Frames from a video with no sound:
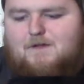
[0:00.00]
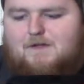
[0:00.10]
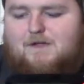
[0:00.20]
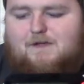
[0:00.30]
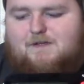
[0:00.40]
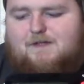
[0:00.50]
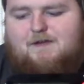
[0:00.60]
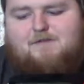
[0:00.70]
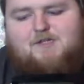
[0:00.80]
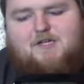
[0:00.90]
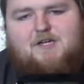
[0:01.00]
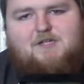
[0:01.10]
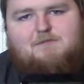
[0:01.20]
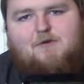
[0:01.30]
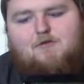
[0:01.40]
It does have
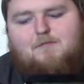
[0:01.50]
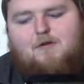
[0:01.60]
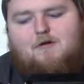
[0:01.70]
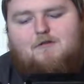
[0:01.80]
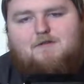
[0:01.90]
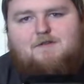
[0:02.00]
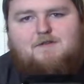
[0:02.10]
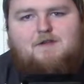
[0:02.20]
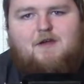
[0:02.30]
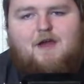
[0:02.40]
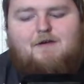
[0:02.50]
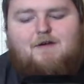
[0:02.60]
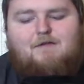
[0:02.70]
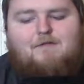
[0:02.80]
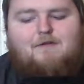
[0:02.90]
injection molded parts,
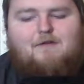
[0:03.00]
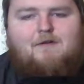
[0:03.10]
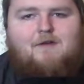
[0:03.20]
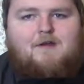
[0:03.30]
however,